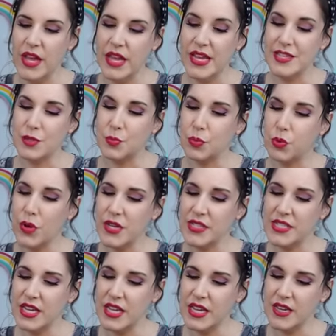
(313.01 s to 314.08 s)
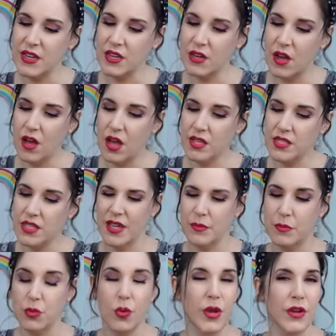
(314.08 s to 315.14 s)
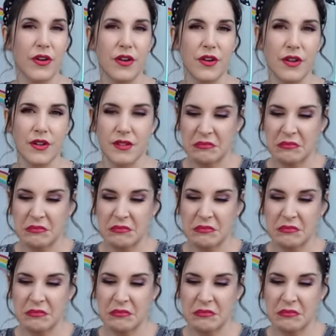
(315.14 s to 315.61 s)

It's printed, not embroidered.